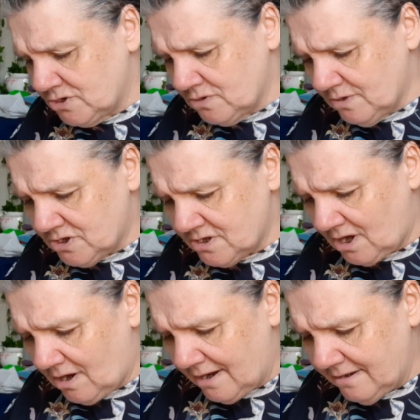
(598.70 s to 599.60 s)
2 inches
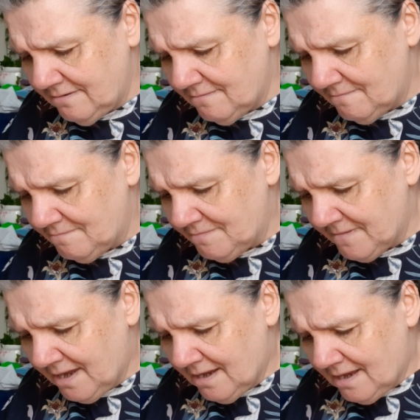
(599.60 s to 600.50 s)
high,
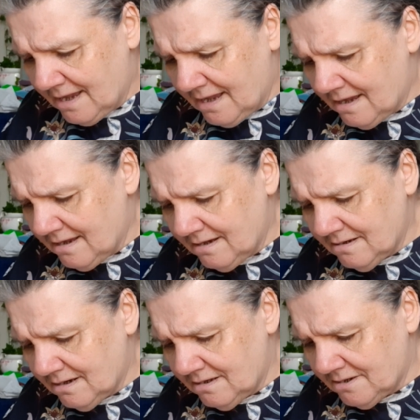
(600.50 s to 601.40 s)

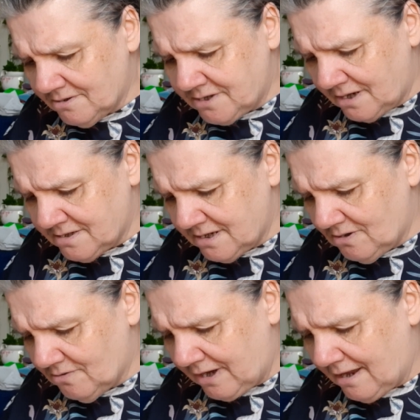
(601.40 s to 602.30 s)
and a little
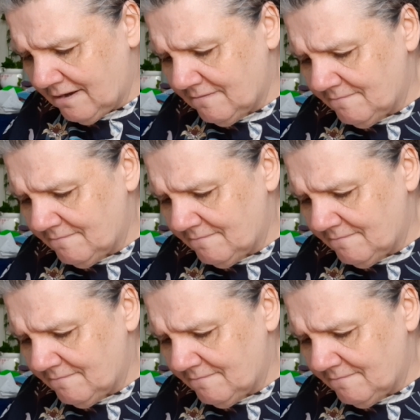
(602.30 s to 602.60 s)
tuxedo cat.